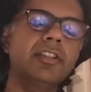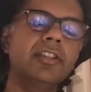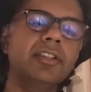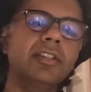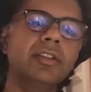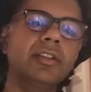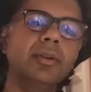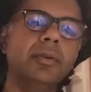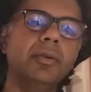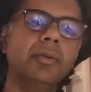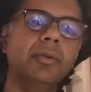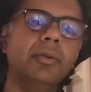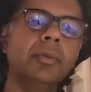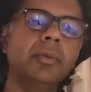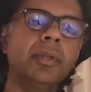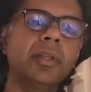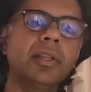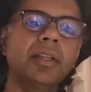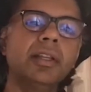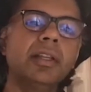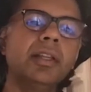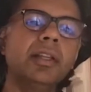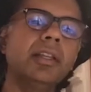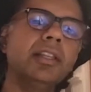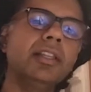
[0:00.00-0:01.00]
So
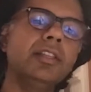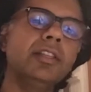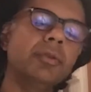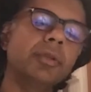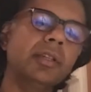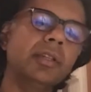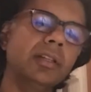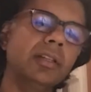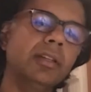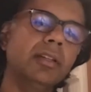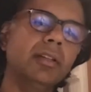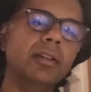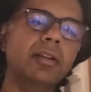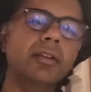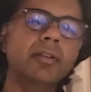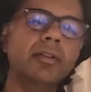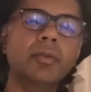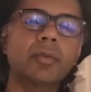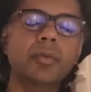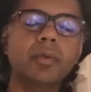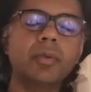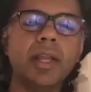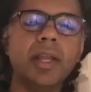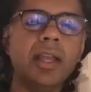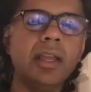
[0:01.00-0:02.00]
you can
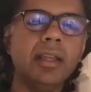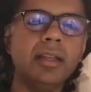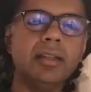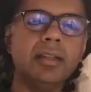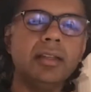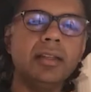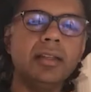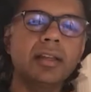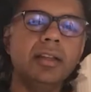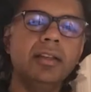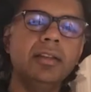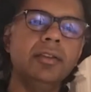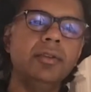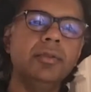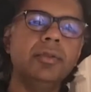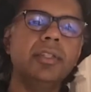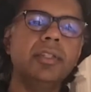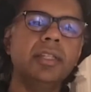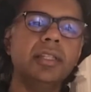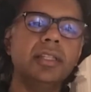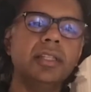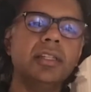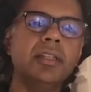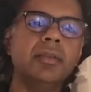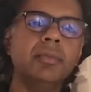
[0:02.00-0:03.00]
create a new
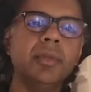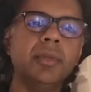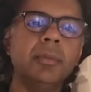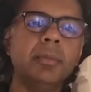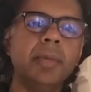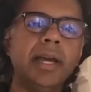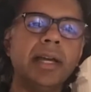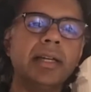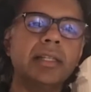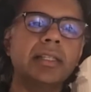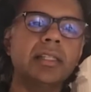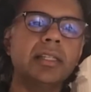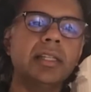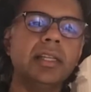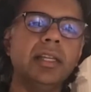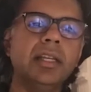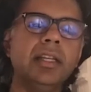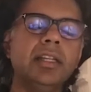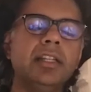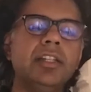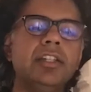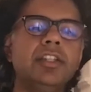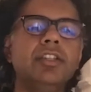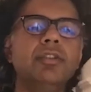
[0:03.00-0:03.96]
system in Backstage,